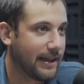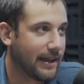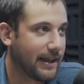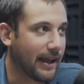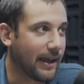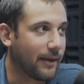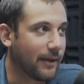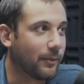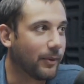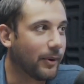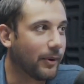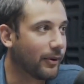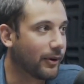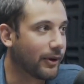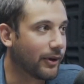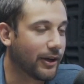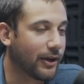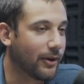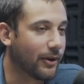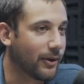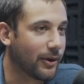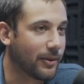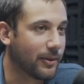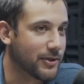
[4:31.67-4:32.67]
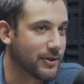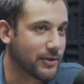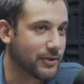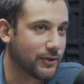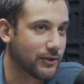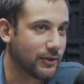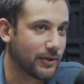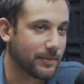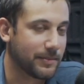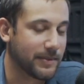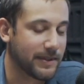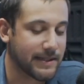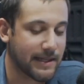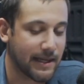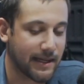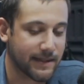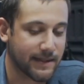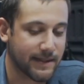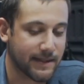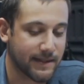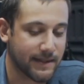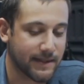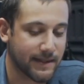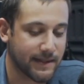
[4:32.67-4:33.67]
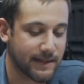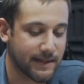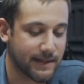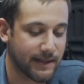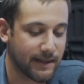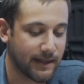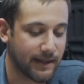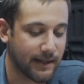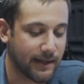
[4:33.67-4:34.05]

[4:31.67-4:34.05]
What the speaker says: and we were going to go on a mission trip to Texas,